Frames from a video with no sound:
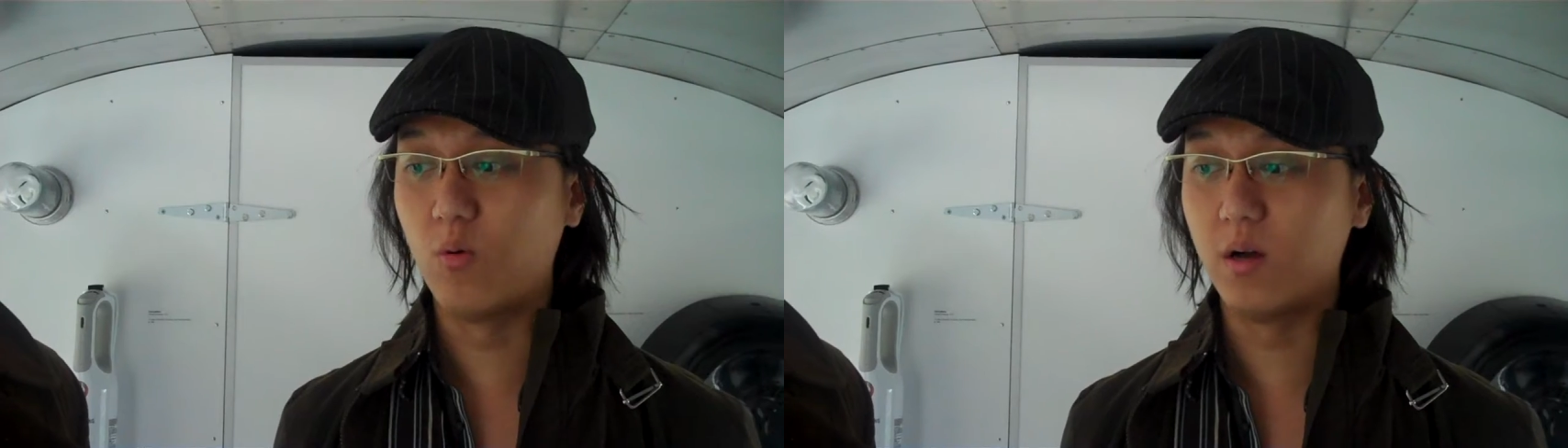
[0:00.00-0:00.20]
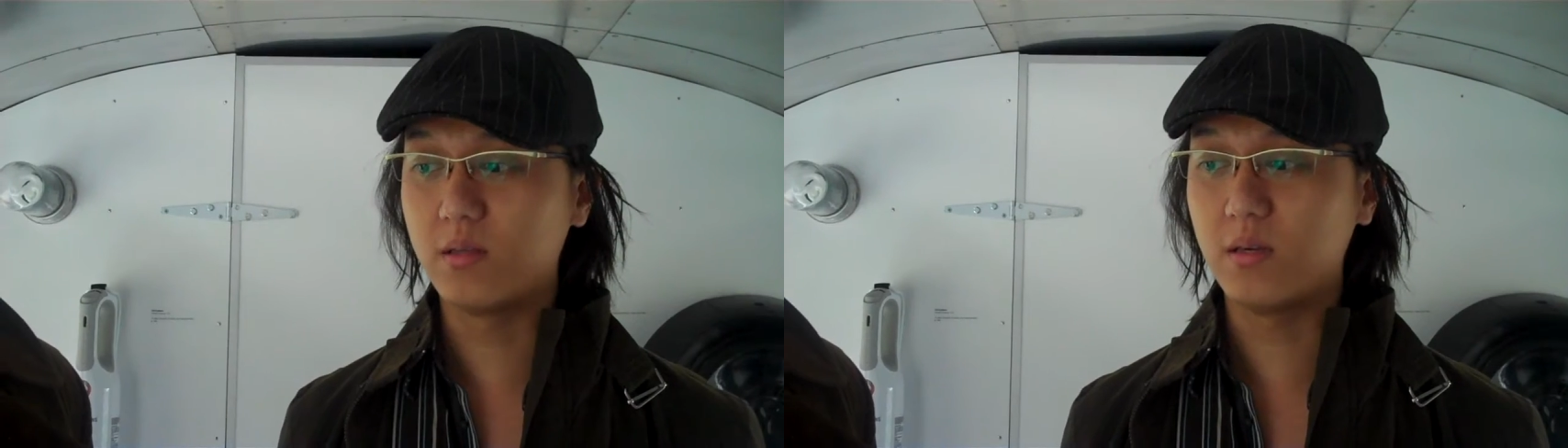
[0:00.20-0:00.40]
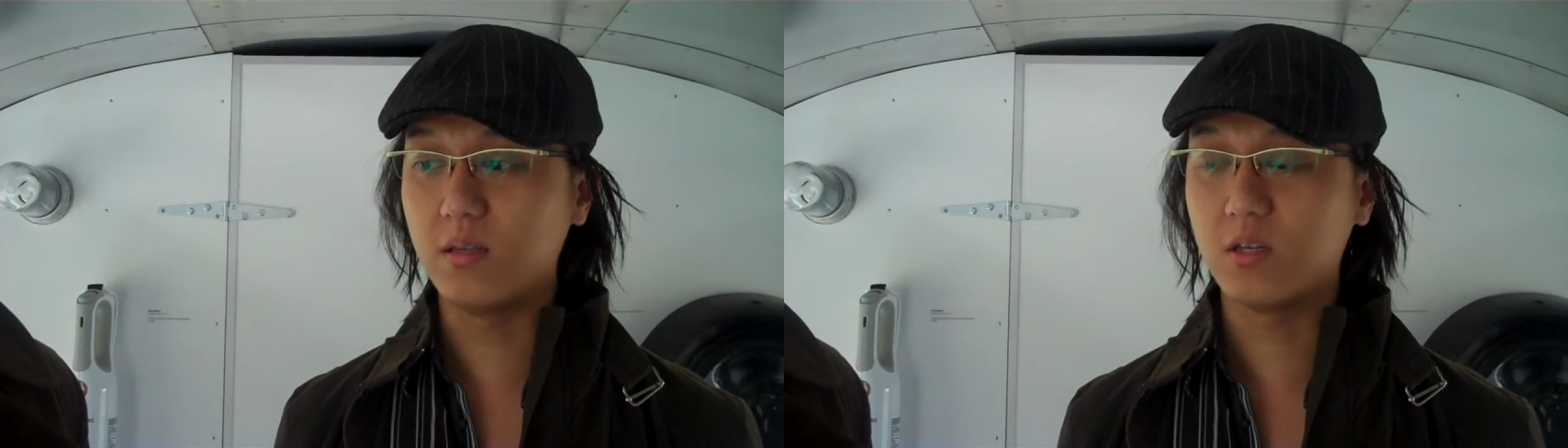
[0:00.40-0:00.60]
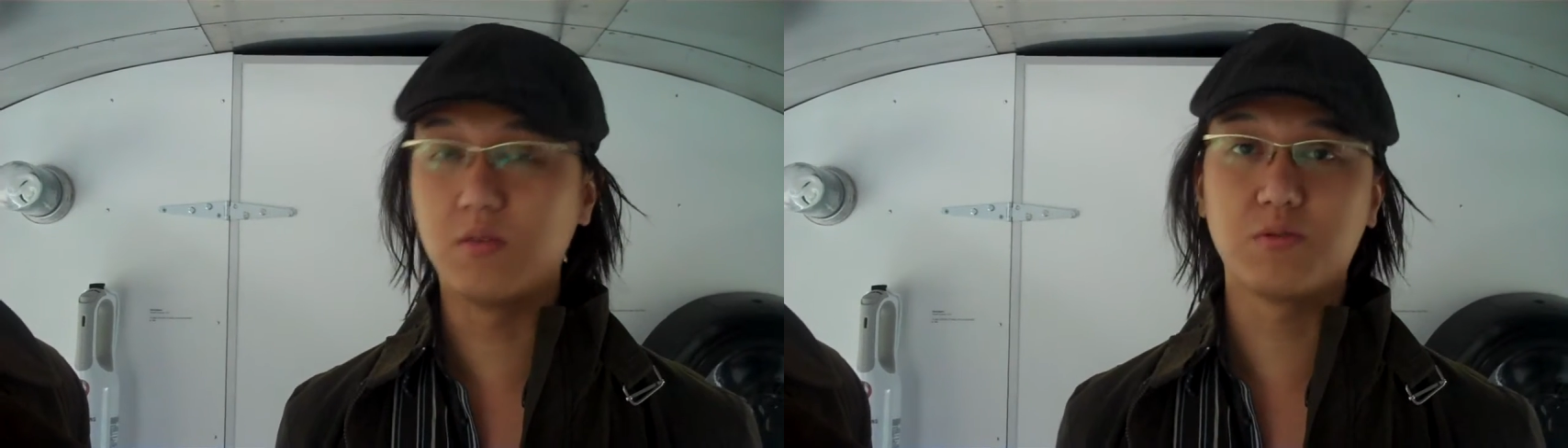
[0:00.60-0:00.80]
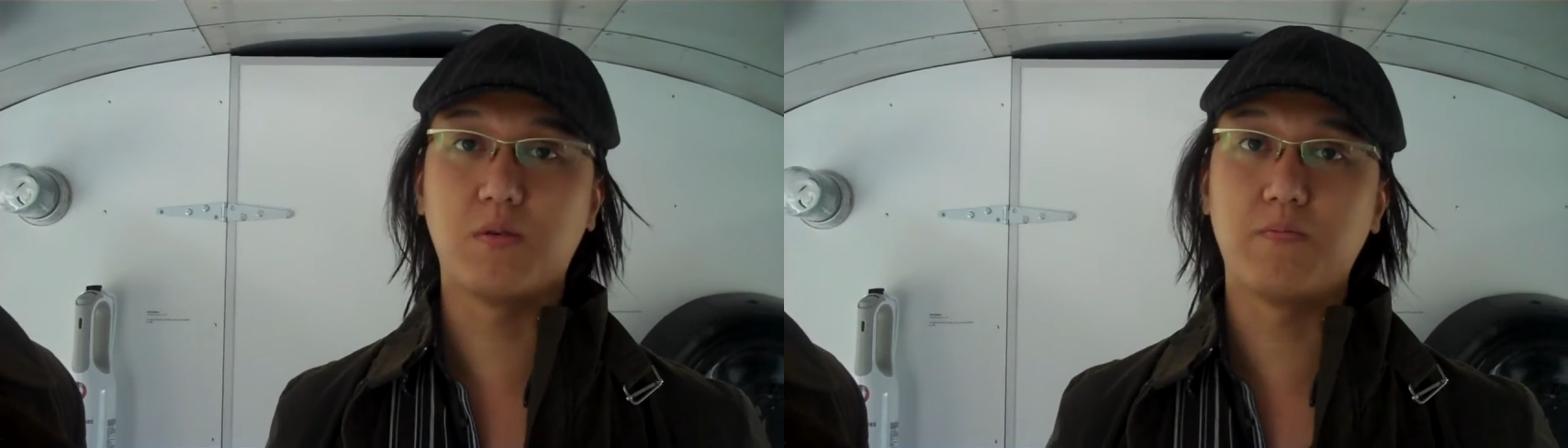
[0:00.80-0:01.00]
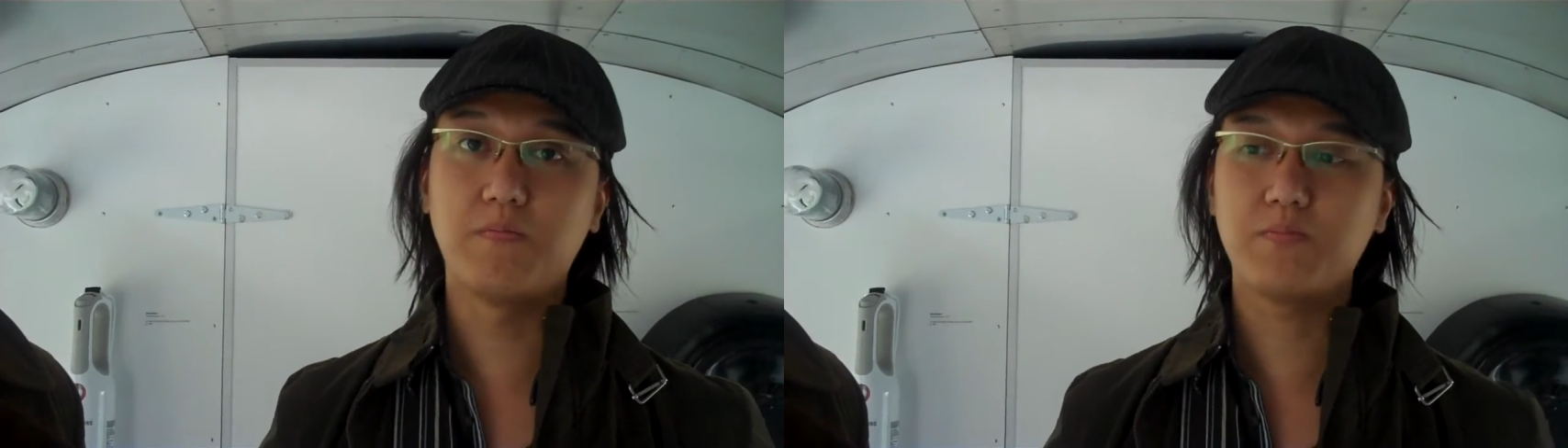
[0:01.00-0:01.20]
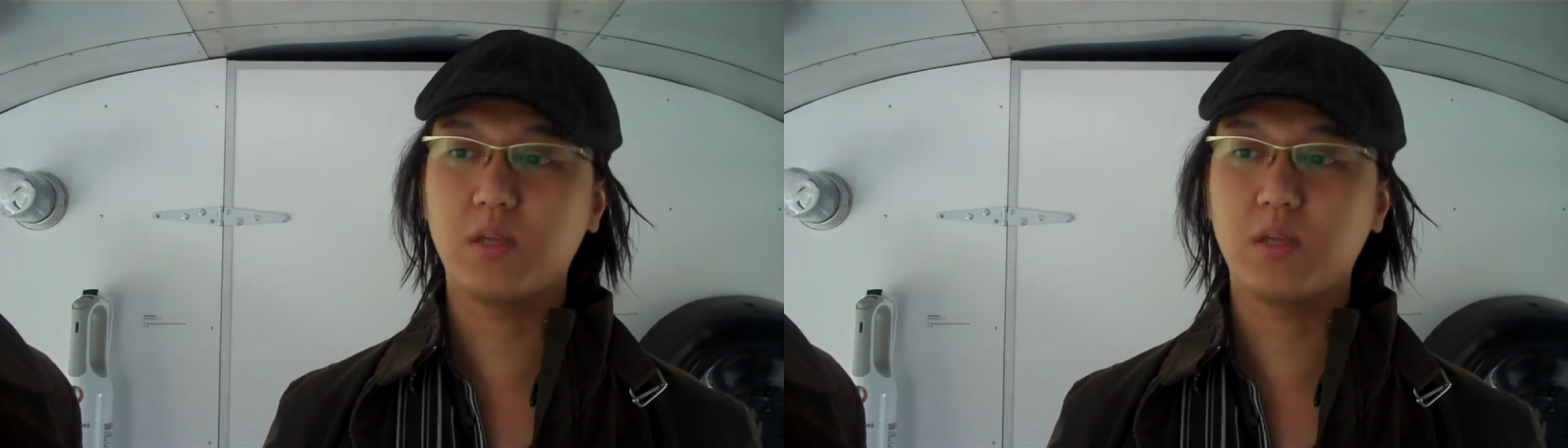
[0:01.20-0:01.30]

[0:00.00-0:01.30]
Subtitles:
what, in terms of